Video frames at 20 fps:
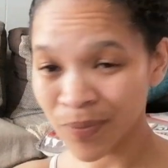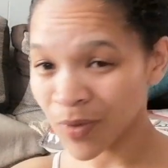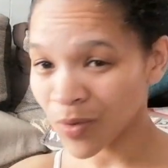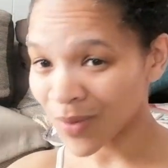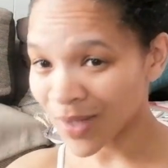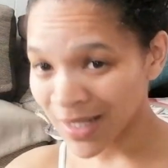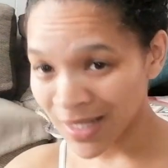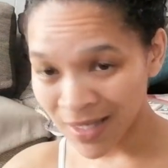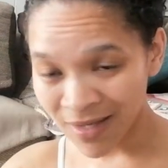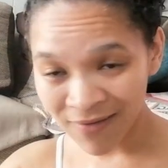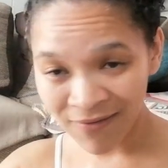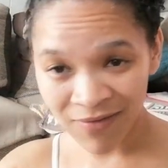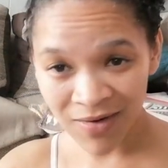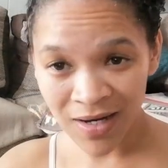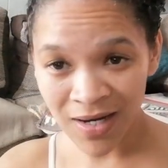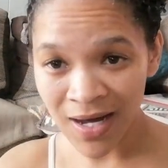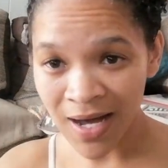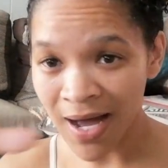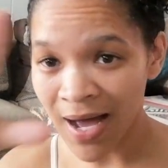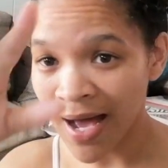
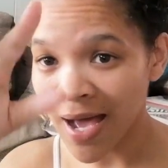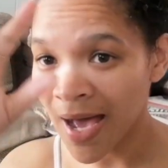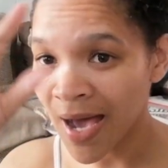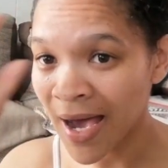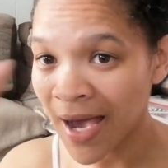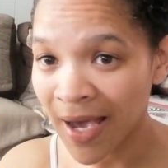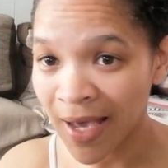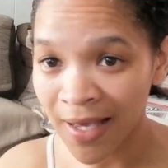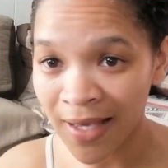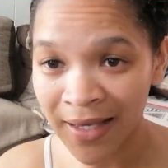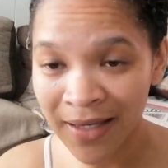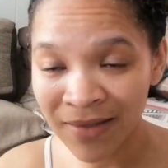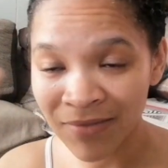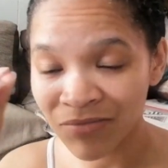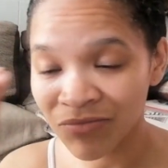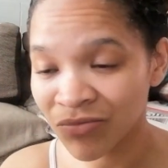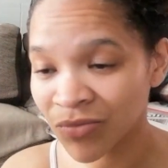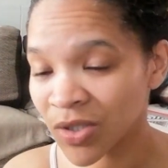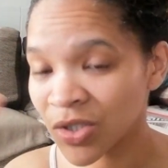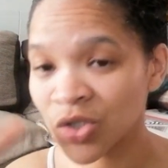Whatever,
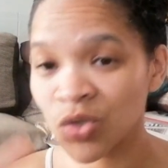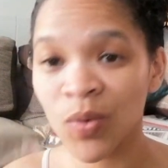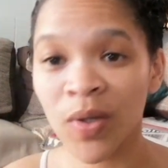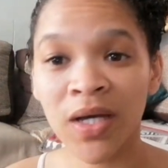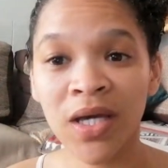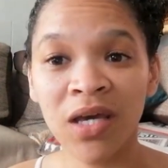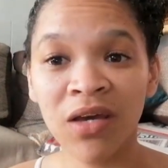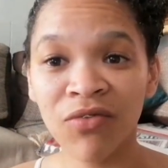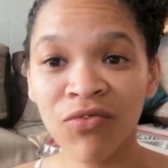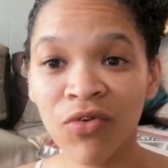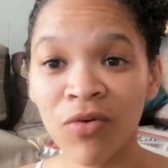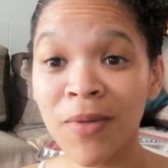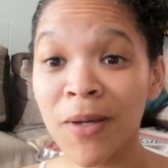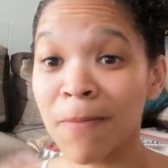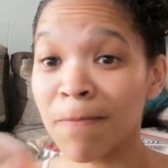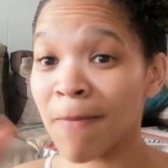it's working for me.